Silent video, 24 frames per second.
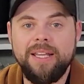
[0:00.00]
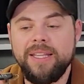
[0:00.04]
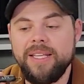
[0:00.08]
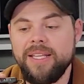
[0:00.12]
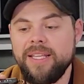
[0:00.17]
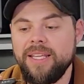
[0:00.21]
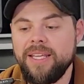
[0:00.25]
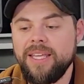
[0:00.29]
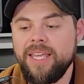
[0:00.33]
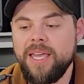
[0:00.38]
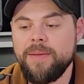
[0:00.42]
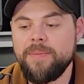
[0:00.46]

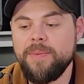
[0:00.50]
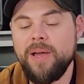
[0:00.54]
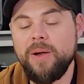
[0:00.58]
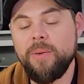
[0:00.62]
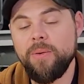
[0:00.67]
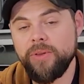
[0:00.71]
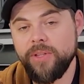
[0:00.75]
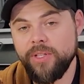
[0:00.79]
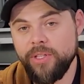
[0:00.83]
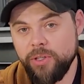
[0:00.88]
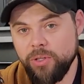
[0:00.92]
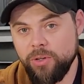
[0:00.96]
Then they came
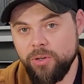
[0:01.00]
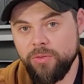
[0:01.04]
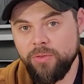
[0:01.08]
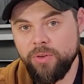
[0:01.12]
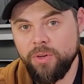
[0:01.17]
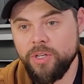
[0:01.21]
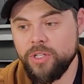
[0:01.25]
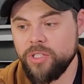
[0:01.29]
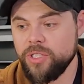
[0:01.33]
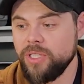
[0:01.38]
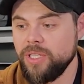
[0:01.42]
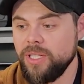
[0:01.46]
out with a new
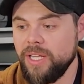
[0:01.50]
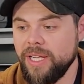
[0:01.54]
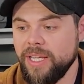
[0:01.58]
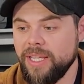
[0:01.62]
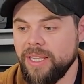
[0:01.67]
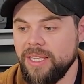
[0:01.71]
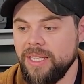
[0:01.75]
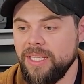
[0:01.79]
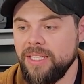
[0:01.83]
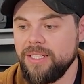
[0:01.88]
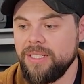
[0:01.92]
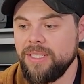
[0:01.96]
version
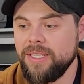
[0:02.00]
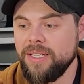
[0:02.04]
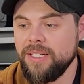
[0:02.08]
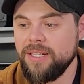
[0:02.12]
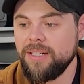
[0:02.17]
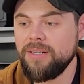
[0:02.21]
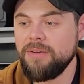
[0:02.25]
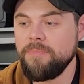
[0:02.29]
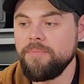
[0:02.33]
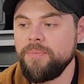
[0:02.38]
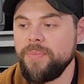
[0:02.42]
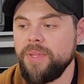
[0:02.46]
like these
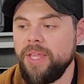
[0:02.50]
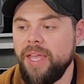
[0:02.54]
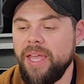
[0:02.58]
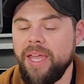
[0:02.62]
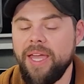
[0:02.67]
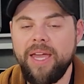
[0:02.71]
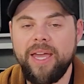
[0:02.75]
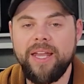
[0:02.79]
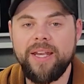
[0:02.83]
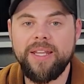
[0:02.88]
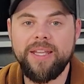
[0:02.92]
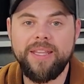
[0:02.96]
here,
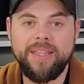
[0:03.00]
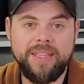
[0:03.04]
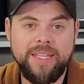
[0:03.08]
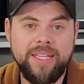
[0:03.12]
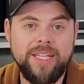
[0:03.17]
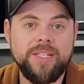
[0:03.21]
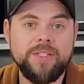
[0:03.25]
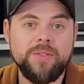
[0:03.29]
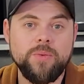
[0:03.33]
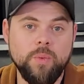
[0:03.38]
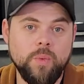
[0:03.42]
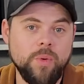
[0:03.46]
and
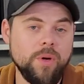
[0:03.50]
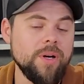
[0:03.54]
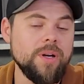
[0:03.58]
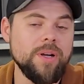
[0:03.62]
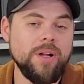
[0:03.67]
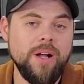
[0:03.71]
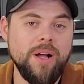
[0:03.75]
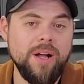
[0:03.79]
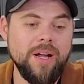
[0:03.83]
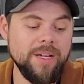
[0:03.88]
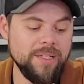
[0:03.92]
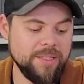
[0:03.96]
these
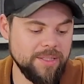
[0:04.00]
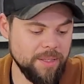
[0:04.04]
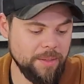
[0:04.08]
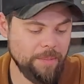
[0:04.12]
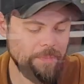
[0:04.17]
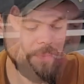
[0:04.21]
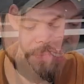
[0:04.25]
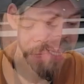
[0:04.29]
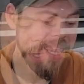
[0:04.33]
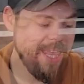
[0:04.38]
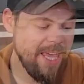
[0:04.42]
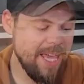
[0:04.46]
work
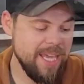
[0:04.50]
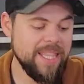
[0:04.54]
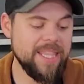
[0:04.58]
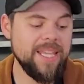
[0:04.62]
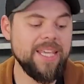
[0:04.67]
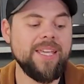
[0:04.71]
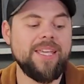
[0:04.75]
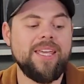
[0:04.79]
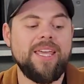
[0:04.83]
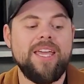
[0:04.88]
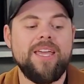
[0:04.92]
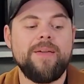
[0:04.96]
awesome. Then
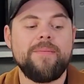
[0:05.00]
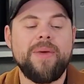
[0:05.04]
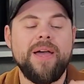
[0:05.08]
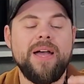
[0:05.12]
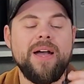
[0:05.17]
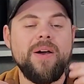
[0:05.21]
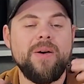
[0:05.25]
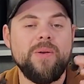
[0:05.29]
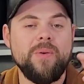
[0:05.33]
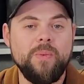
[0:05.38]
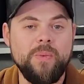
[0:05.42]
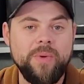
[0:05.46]
they came
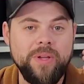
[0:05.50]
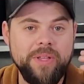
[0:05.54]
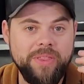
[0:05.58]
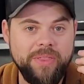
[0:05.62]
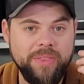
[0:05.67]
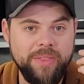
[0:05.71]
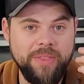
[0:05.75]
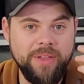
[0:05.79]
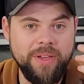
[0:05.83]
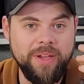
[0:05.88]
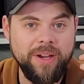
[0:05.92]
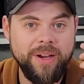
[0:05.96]
out
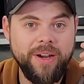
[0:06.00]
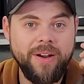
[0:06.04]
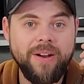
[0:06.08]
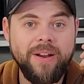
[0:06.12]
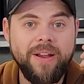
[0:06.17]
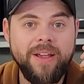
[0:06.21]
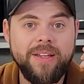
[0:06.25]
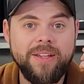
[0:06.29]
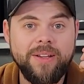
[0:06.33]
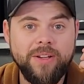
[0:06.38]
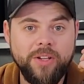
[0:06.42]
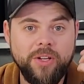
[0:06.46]
with
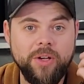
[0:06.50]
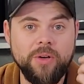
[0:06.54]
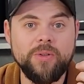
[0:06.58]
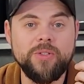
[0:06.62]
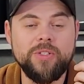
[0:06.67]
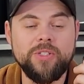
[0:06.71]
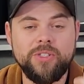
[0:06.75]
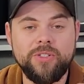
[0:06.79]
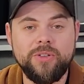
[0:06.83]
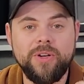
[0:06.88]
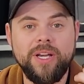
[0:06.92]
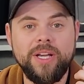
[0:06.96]
their
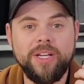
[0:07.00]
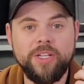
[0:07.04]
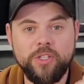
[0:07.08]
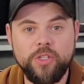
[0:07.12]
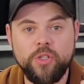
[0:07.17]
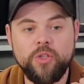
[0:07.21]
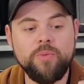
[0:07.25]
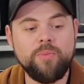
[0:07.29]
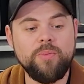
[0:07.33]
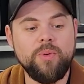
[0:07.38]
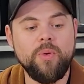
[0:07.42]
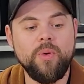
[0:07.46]
Ghost Strike
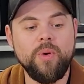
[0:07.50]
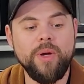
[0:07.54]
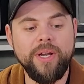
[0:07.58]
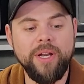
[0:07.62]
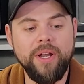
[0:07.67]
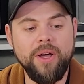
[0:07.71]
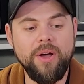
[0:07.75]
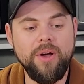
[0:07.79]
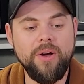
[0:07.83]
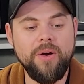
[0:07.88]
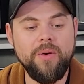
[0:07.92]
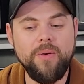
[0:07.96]

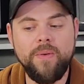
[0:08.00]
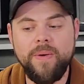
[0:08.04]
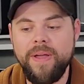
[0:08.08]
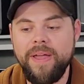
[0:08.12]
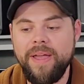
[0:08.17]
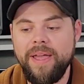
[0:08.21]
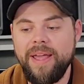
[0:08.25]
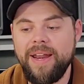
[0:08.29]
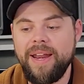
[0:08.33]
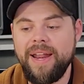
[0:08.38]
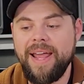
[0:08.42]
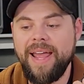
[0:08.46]
2.0,
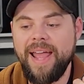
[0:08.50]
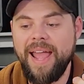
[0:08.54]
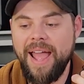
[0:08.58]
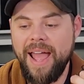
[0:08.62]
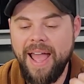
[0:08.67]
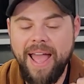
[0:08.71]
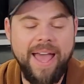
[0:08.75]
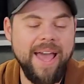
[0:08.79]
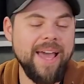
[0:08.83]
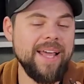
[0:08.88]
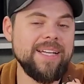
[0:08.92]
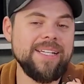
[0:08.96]
and I
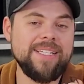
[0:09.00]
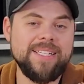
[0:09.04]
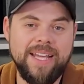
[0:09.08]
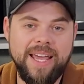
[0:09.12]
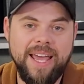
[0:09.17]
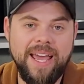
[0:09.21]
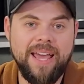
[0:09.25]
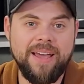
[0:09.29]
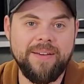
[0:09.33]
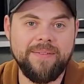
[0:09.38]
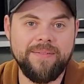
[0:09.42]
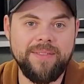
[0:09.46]
had to
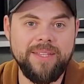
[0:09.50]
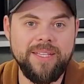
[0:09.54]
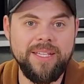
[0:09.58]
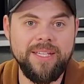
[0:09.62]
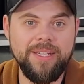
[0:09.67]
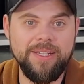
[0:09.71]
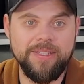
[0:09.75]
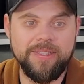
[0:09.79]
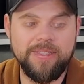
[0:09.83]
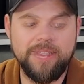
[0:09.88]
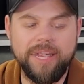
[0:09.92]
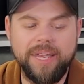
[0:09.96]
have
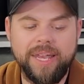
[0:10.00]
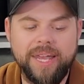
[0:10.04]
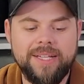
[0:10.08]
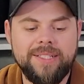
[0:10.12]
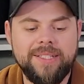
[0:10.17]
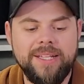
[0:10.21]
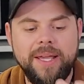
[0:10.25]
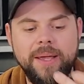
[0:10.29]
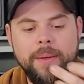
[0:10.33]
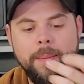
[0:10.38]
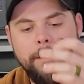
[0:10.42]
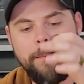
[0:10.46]
these. It
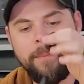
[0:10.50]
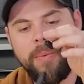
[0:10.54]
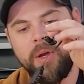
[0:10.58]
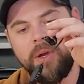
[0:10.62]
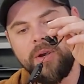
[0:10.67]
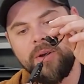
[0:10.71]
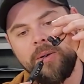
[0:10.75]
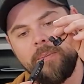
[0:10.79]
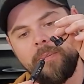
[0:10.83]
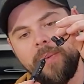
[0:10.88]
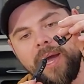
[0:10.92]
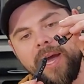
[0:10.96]
has a
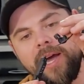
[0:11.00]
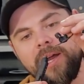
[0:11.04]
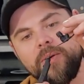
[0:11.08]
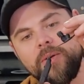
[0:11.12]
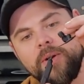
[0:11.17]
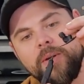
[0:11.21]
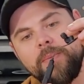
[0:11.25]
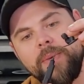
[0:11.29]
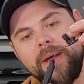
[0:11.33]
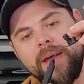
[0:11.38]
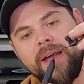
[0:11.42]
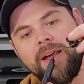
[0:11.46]
bigger
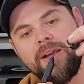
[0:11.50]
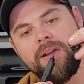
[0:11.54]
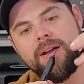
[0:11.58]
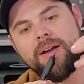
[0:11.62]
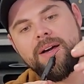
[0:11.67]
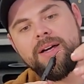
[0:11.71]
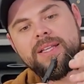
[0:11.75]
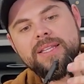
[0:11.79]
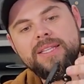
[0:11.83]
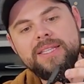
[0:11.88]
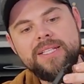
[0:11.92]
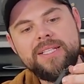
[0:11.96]
battery pack
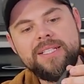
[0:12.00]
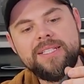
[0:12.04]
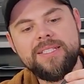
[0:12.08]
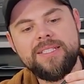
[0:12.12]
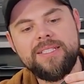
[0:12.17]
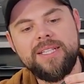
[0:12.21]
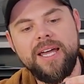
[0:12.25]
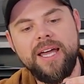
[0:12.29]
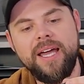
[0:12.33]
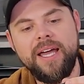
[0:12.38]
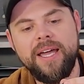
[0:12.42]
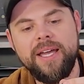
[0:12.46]
on this
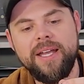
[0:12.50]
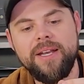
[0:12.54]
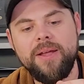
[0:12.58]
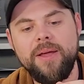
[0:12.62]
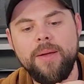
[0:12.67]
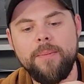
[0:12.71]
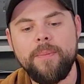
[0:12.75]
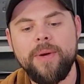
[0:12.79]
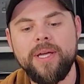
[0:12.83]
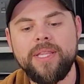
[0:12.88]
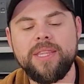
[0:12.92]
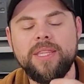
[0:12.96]
side,
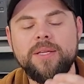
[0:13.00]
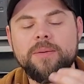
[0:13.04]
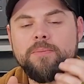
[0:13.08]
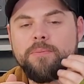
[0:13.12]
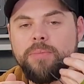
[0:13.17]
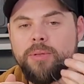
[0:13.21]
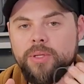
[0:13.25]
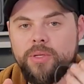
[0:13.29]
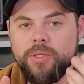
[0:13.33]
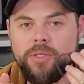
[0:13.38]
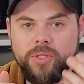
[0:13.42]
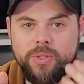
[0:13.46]
but the
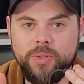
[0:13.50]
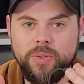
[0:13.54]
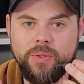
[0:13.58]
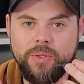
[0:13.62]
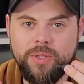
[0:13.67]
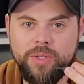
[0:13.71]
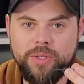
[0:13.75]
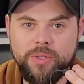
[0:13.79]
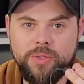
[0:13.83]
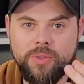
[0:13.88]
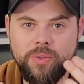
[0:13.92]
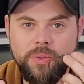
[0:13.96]

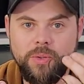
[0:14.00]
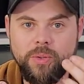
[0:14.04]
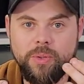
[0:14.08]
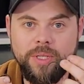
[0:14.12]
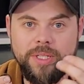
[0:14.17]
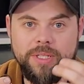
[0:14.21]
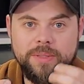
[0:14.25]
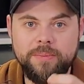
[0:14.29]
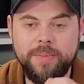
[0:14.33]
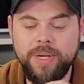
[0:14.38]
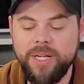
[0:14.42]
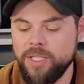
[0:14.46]
Bluetooth control
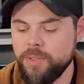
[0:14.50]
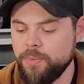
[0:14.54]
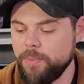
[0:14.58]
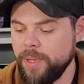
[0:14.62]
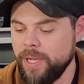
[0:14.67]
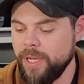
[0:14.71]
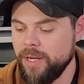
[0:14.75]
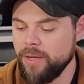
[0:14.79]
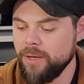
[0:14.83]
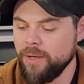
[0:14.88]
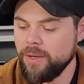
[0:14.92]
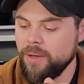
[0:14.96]
is much
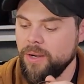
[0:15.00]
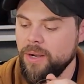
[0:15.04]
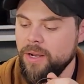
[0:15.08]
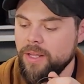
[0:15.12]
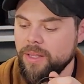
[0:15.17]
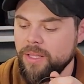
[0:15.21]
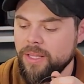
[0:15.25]
better.